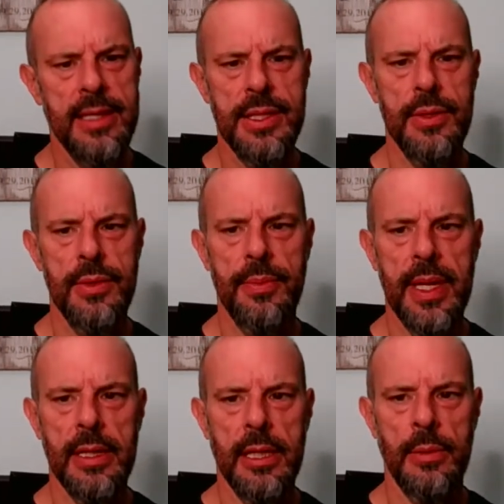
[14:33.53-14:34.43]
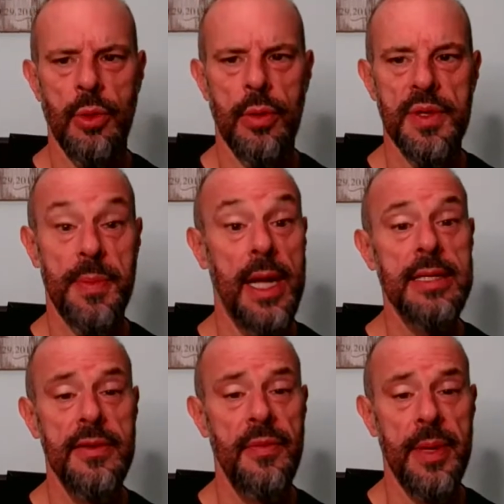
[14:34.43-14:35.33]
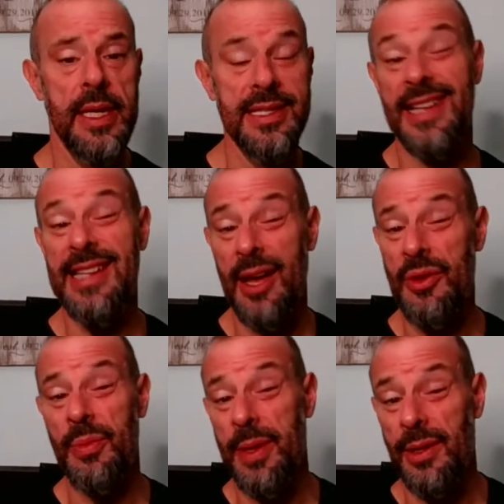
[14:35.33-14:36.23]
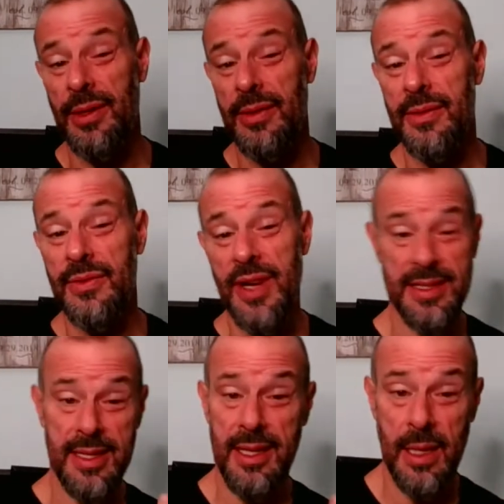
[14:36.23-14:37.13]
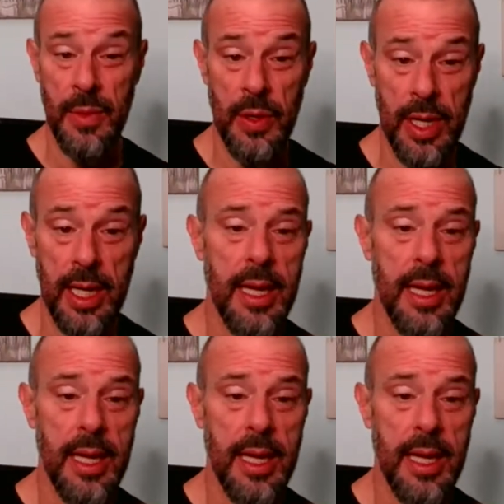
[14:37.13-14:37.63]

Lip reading: to be a little more responsive, because that's how you build trust in the community.